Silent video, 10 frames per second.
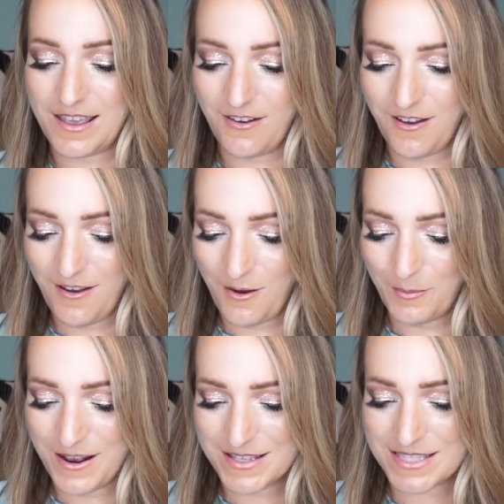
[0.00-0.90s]
Oh,
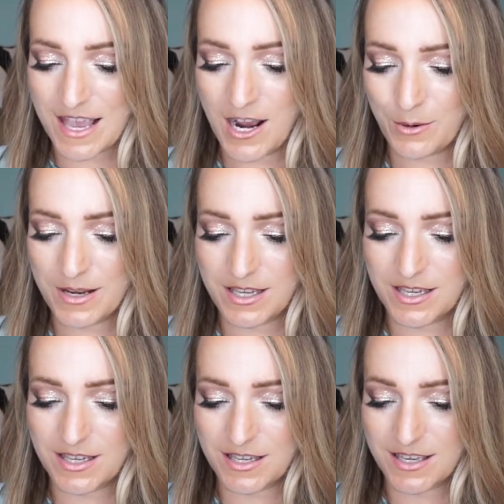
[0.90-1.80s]
Prince
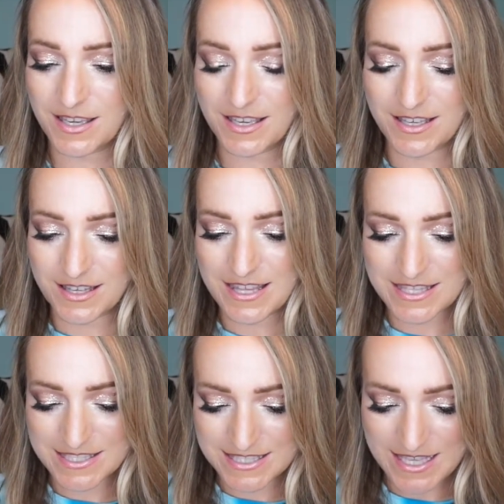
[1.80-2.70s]
Eric. The
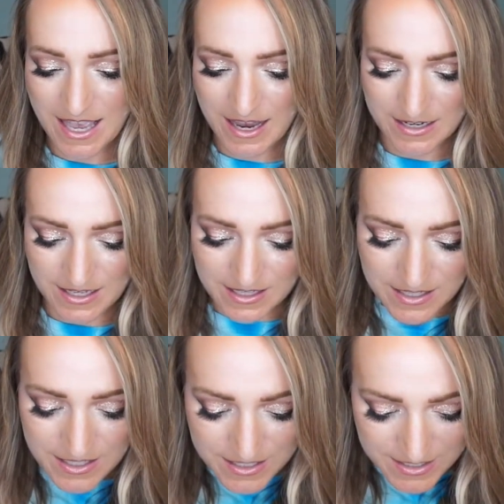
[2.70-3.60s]
inside
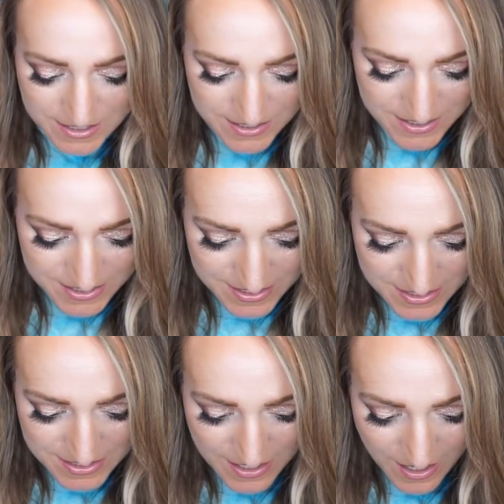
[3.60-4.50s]

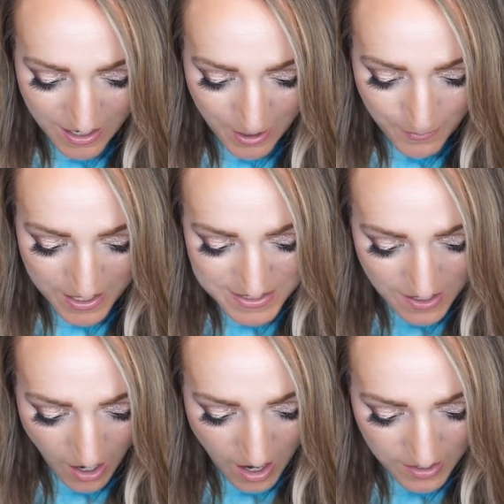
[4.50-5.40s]
is, it's
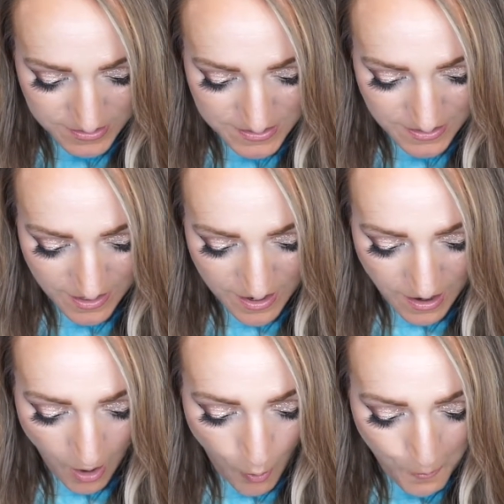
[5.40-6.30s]
got
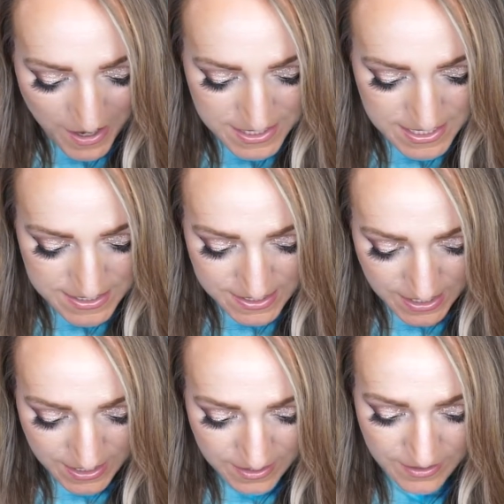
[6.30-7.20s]
Oh My
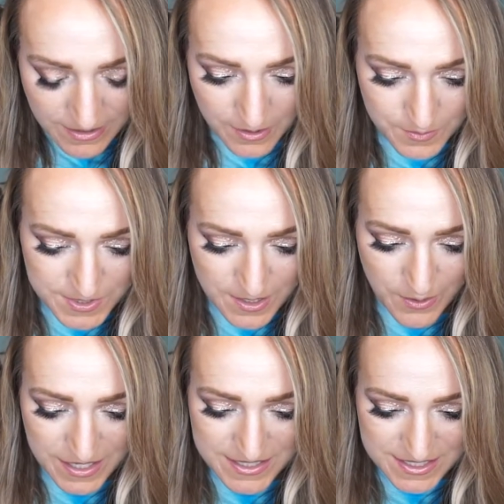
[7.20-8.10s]
Disney. And so
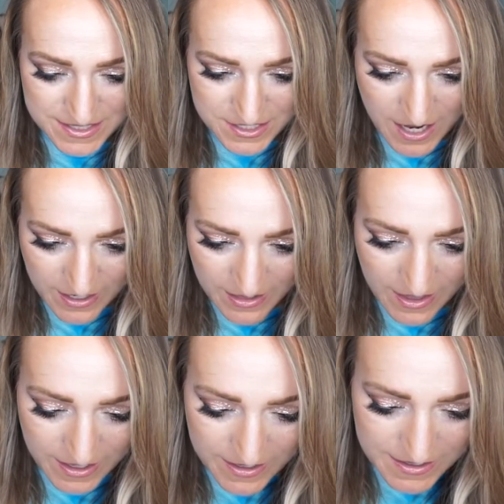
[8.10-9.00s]
it's kind of
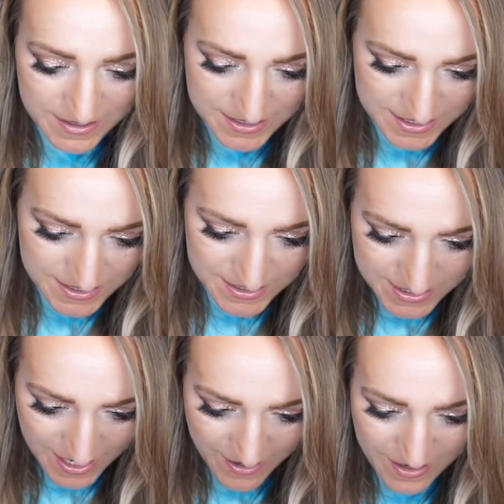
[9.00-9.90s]
like,
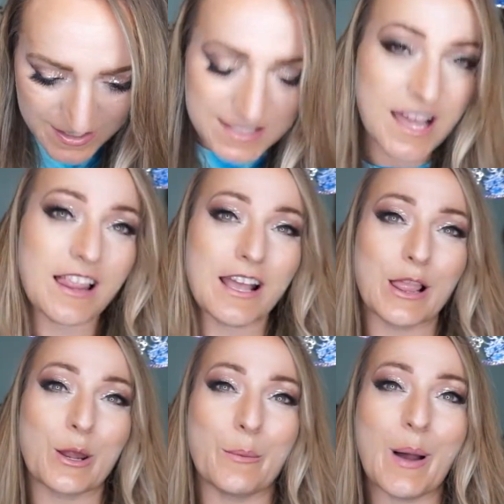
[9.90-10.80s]
and it's got like a
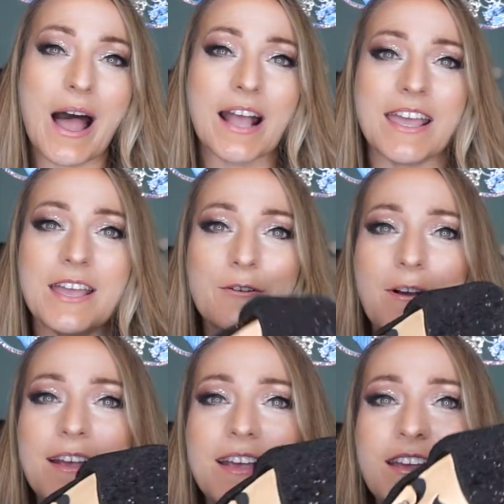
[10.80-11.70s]
little pocket
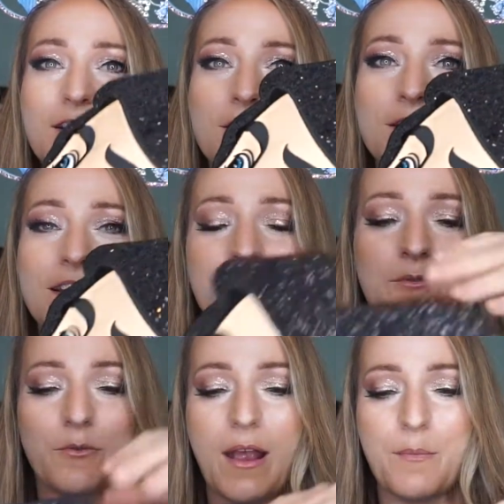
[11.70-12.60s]
right here,
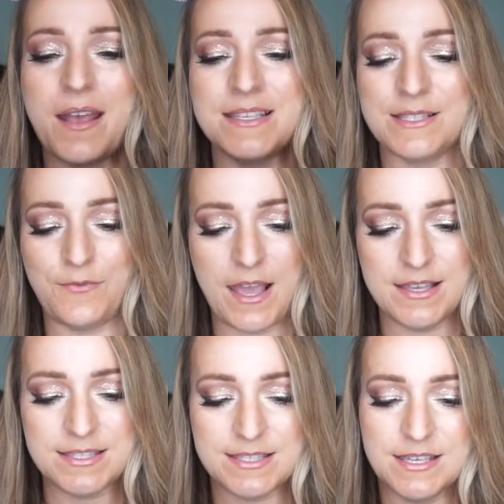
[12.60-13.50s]
right by his
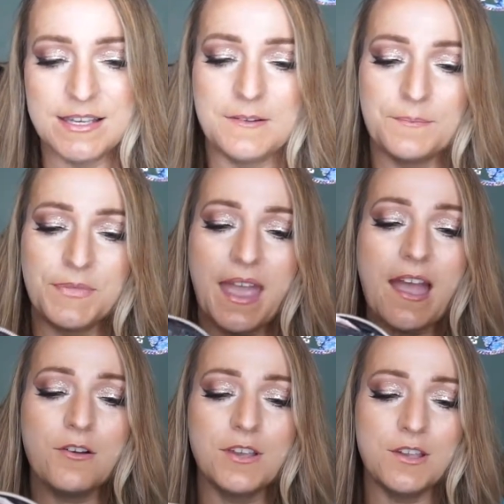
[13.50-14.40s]
face.
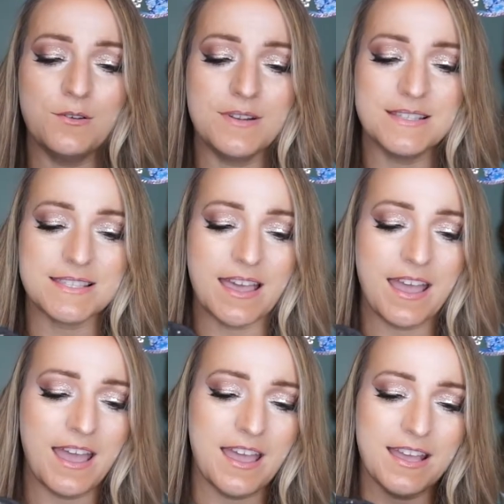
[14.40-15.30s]
How cute is
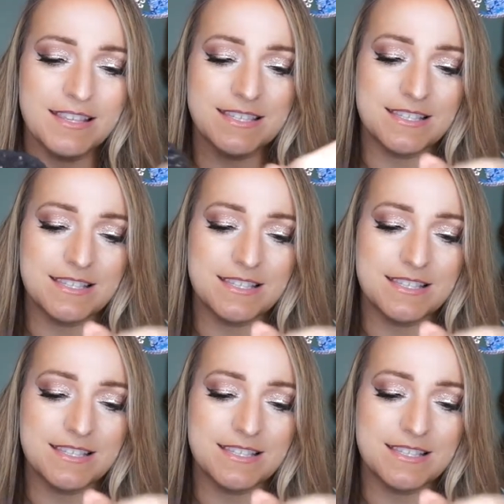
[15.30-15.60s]
that?